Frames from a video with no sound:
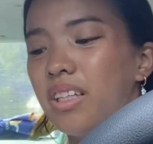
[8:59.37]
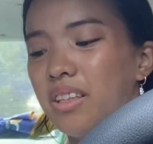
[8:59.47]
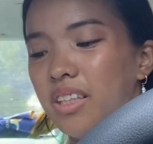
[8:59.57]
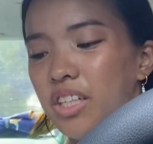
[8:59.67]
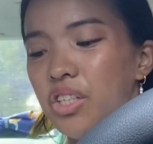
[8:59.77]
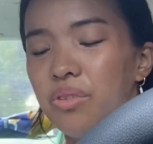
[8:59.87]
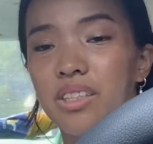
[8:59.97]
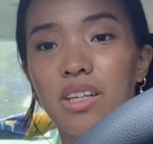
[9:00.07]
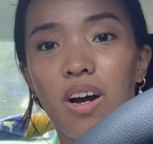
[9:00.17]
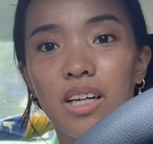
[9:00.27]
the tissue
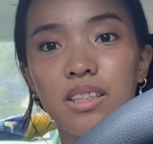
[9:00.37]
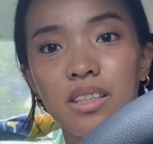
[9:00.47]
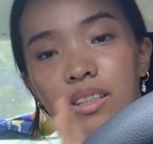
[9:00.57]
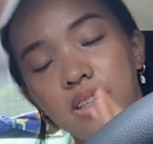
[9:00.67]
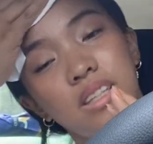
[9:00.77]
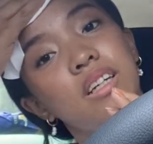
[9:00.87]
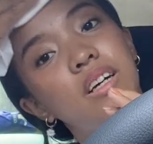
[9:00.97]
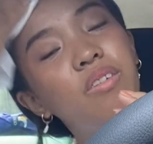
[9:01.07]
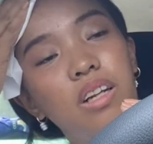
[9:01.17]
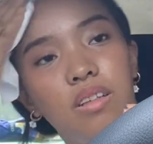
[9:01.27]
is hot.
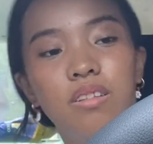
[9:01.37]
Well,